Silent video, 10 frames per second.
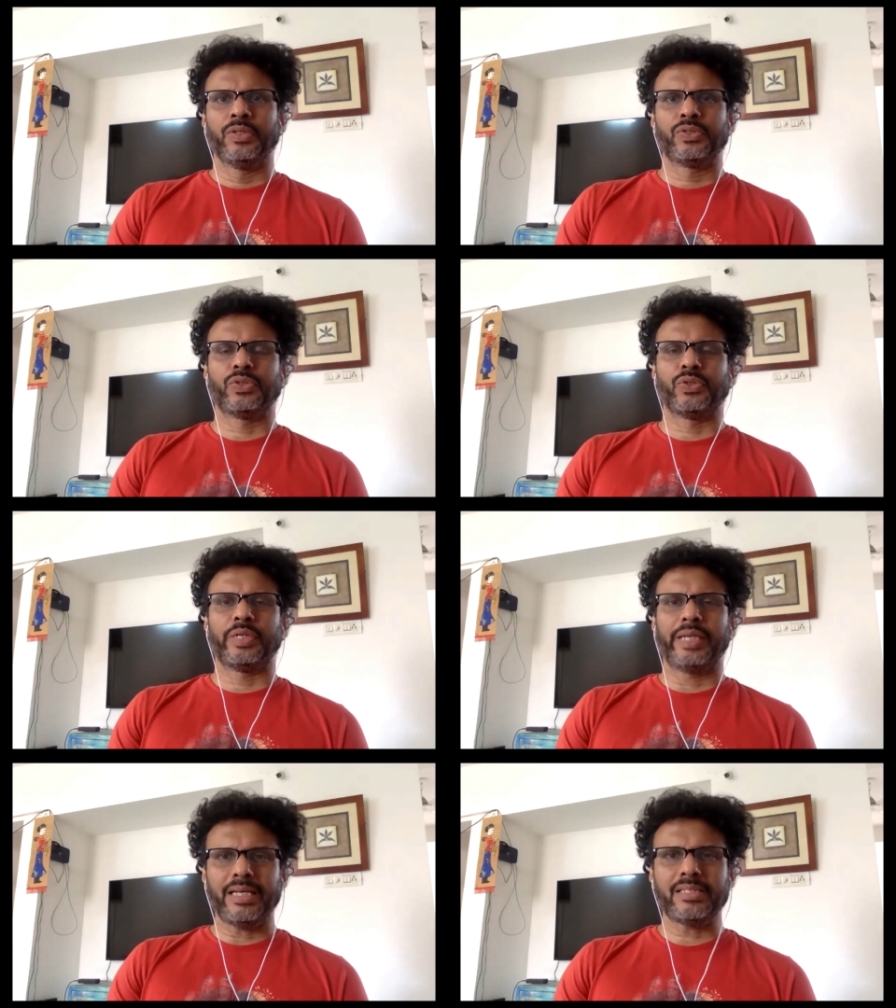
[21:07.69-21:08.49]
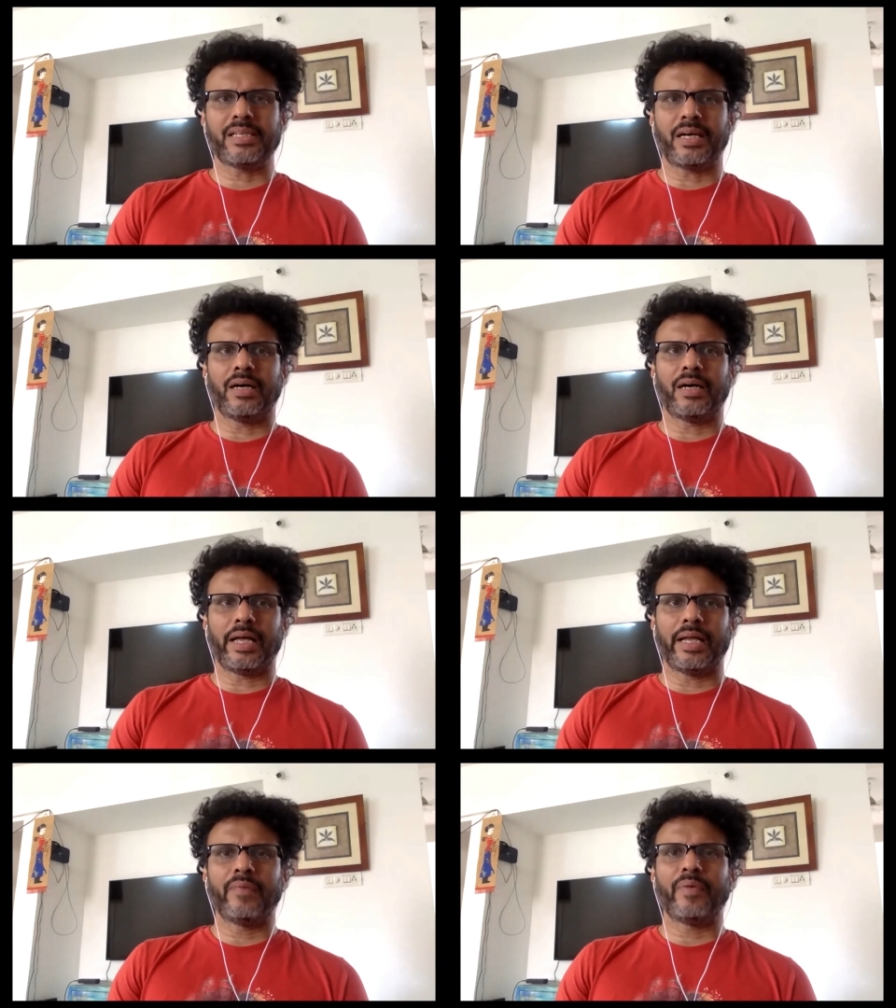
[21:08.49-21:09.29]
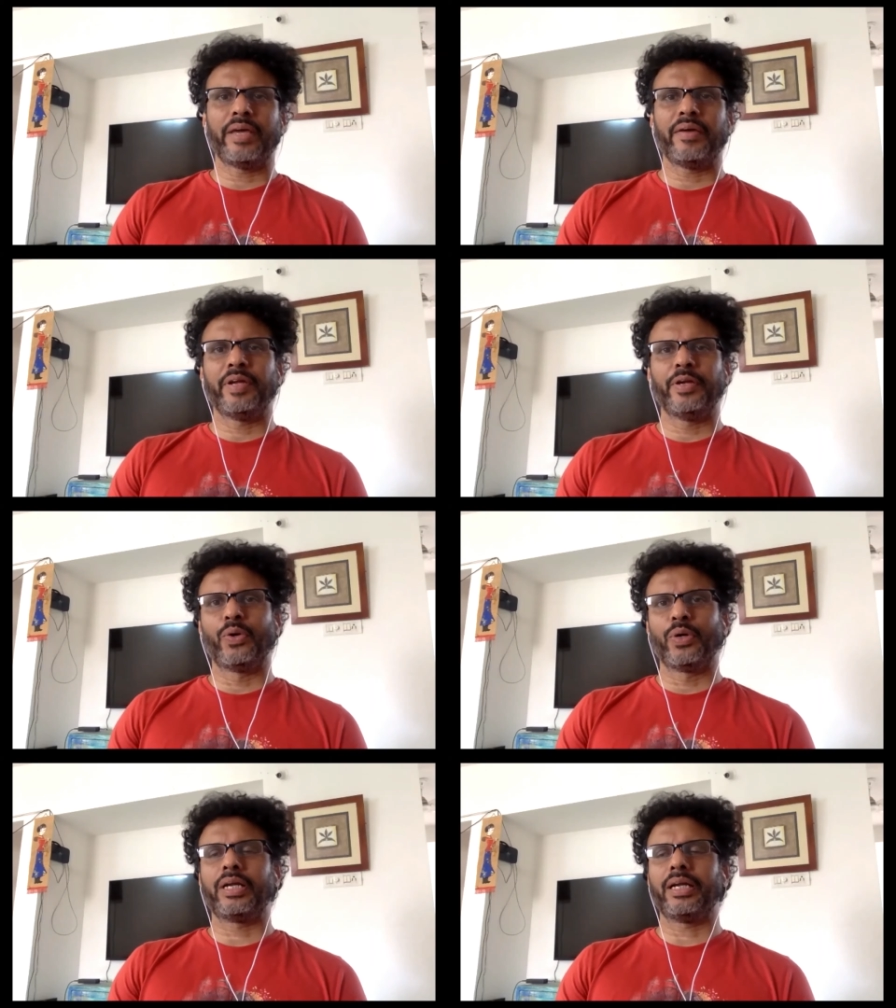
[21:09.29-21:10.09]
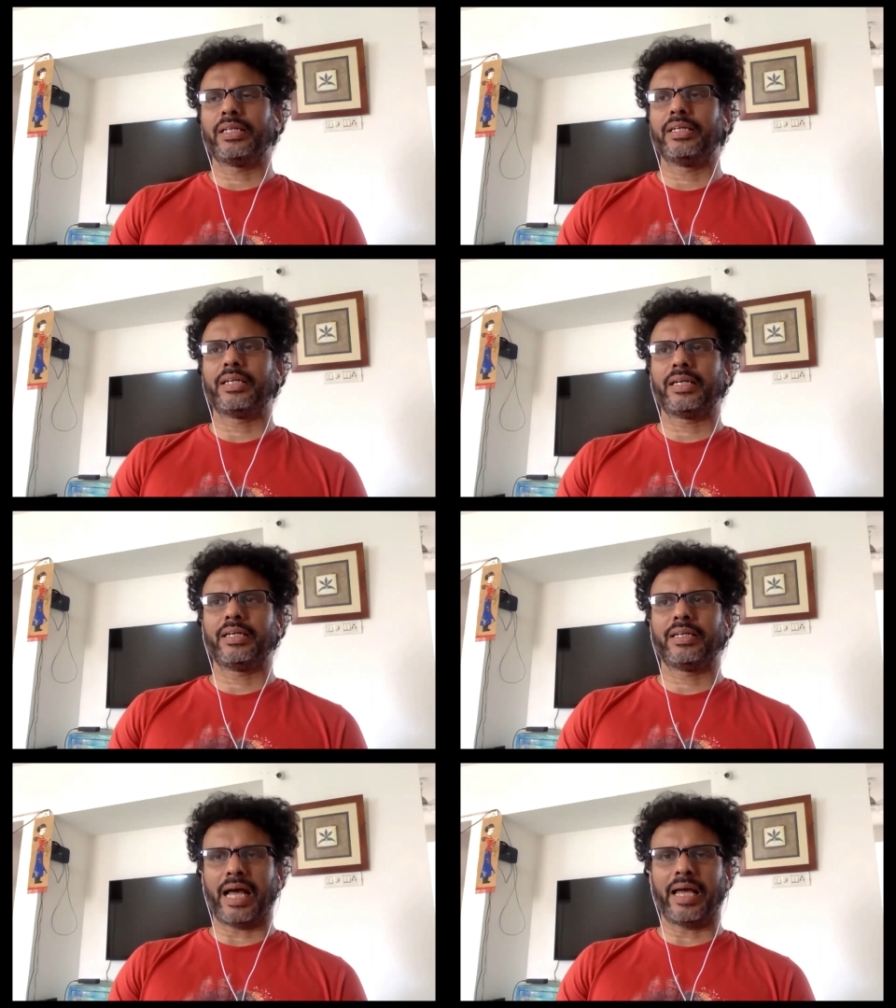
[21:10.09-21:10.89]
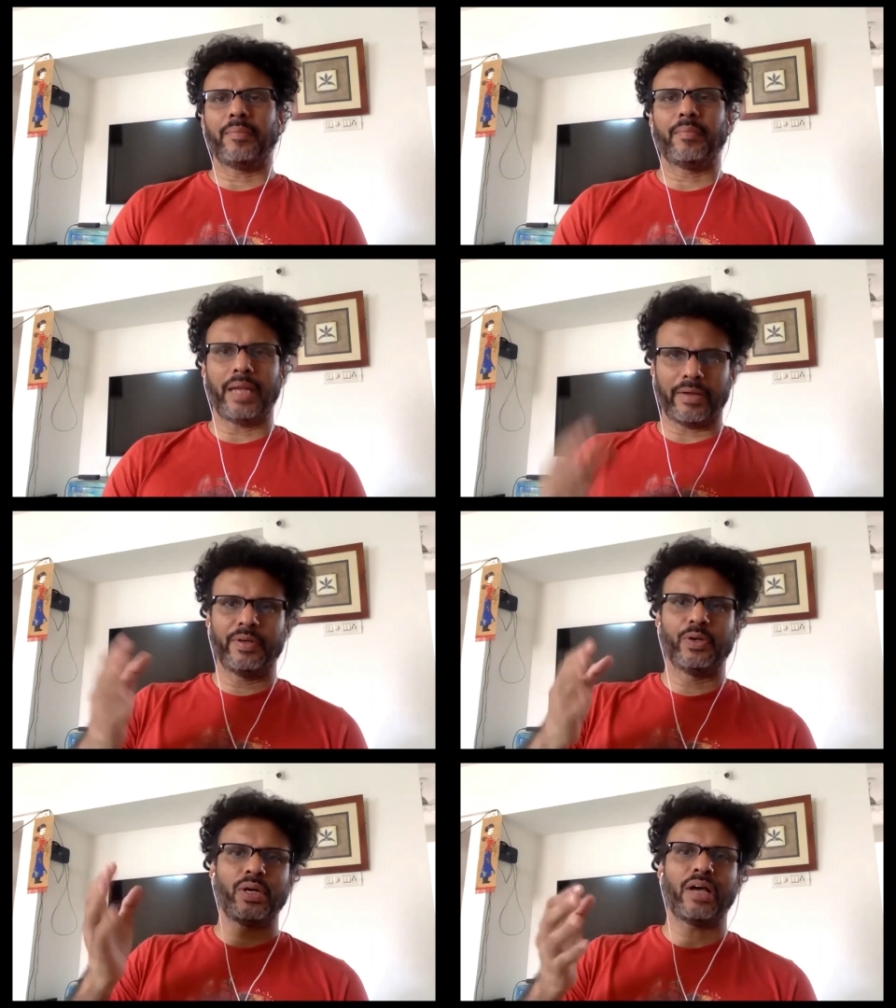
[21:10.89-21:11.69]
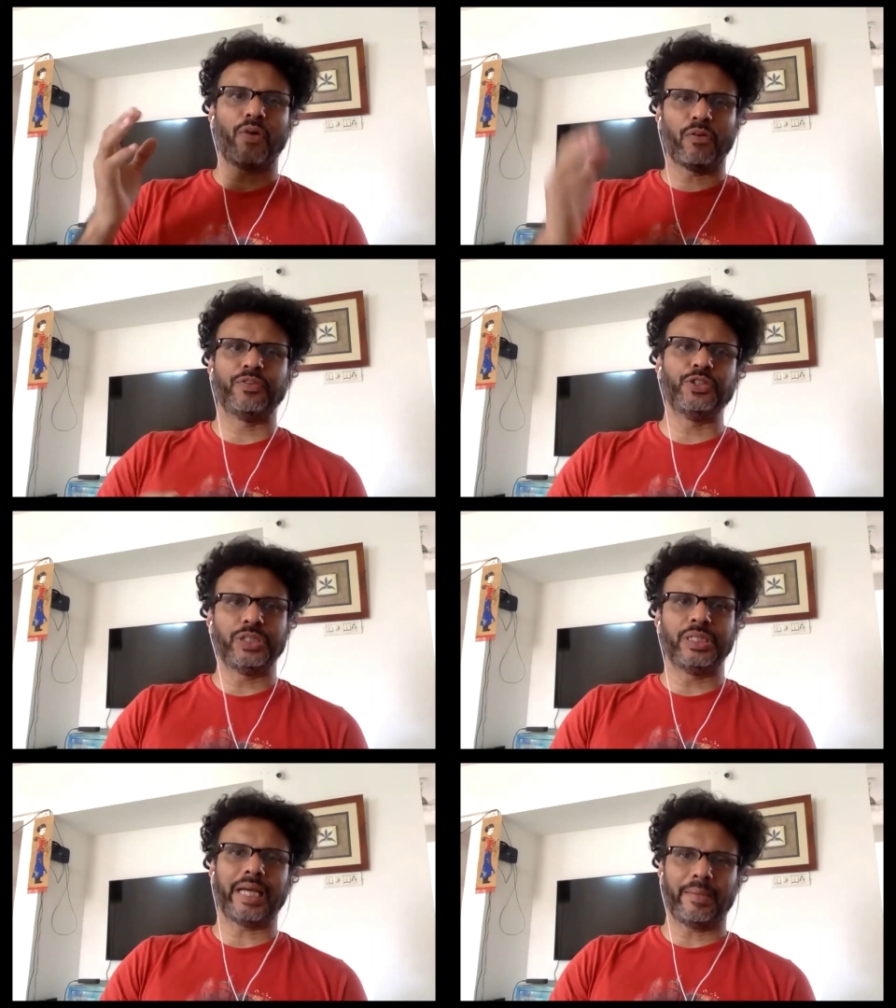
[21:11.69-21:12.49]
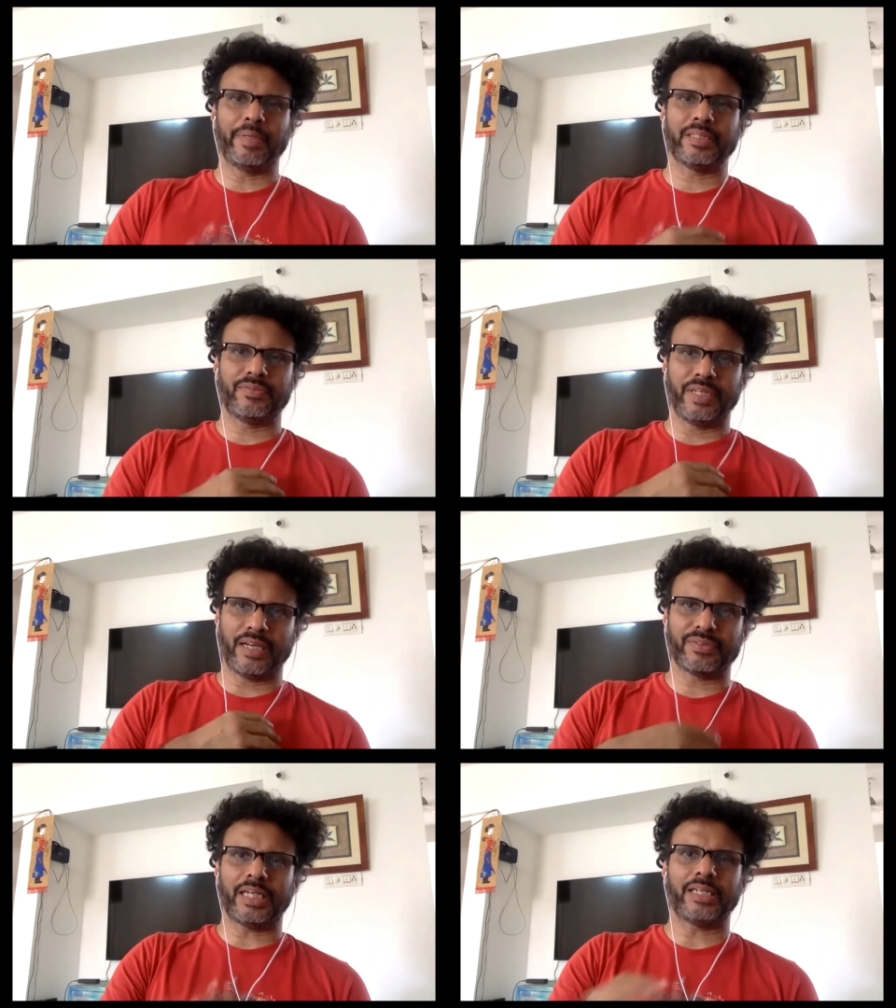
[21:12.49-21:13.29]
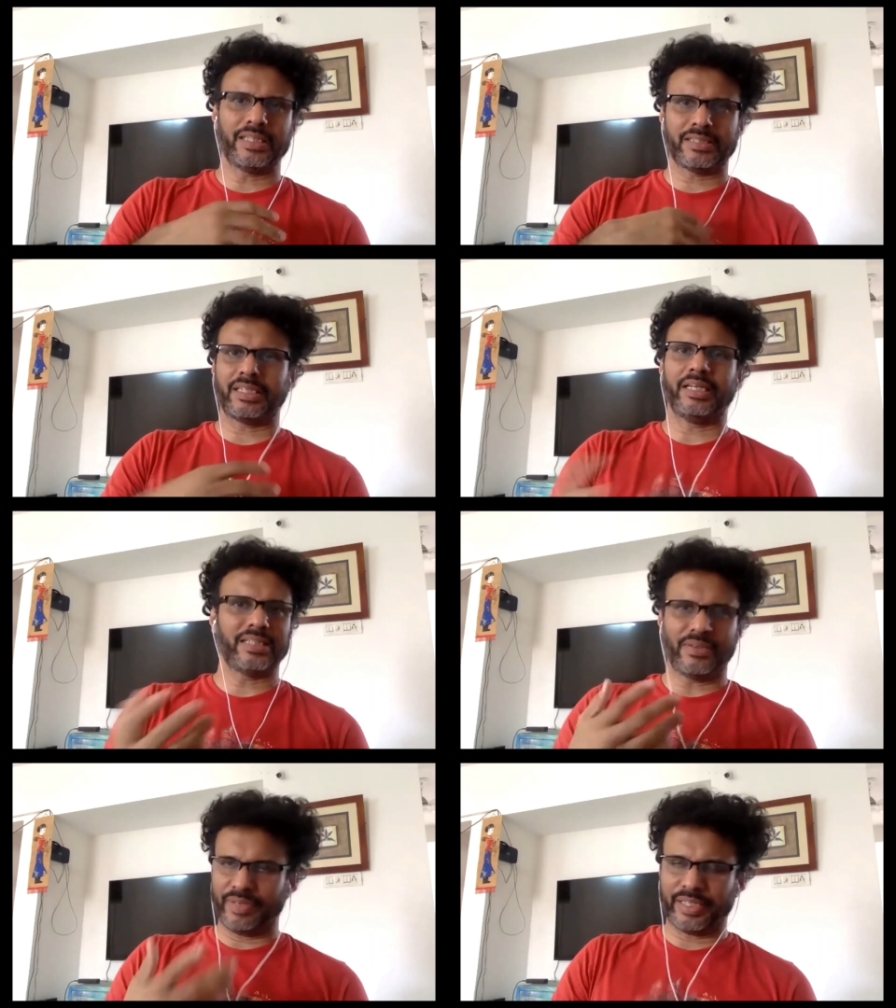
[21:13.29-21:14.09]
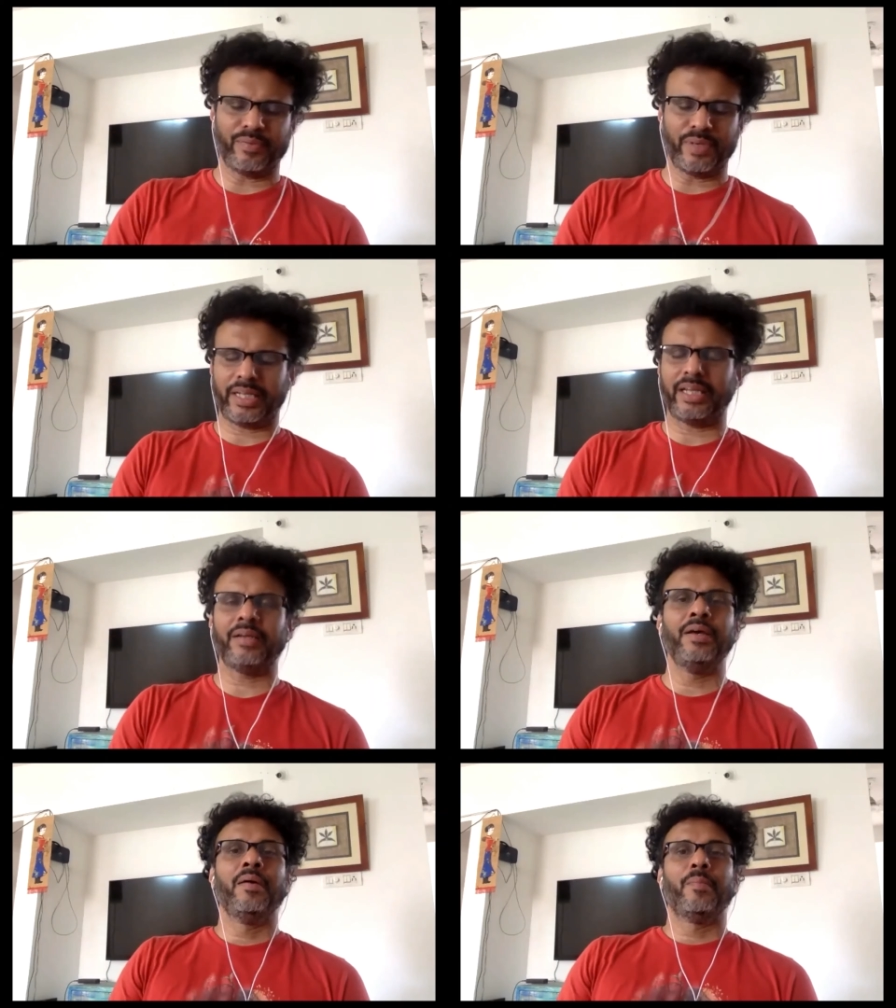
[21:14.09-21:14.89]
So yes, in a way we don't get the time, like we don't have official timings, we have Saturdays, Sundays, everything working.